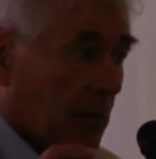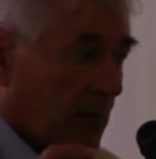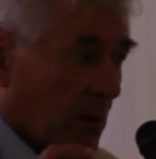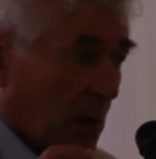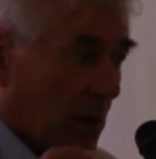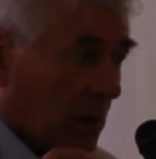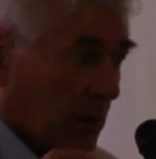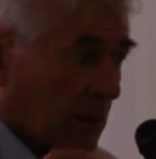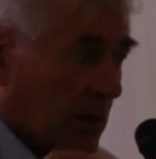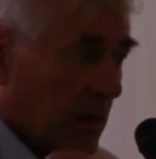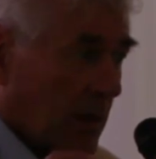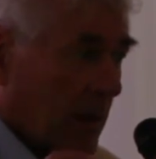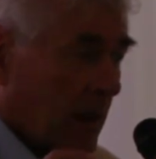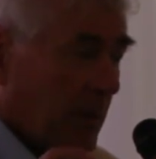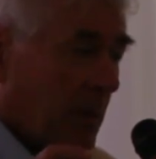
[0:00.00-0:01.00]
overall,
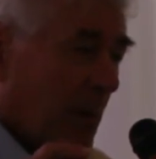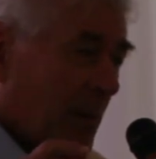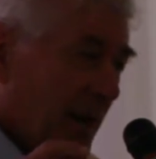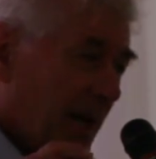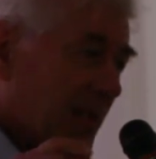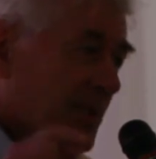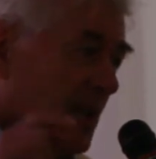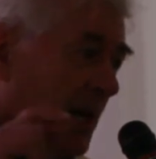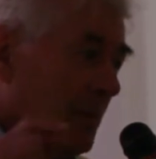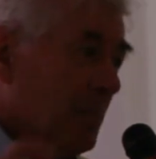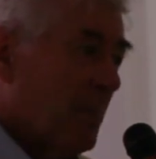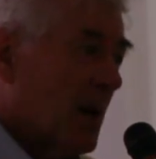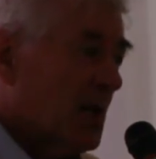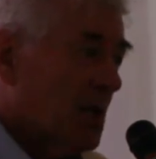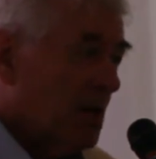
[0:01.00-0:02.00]
but we're not seeing
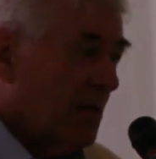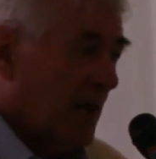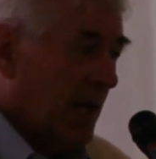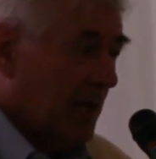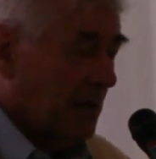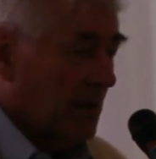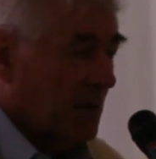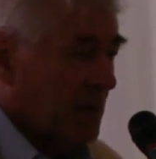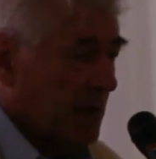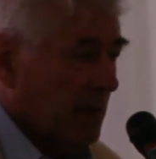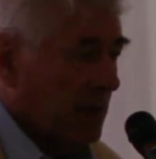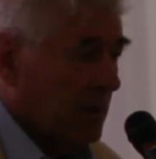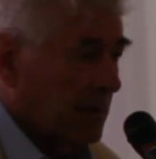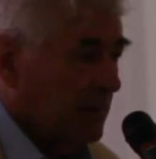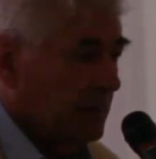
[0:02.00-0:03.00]
much of an increase
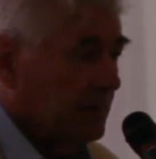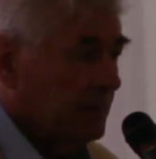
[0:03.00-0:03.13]
either.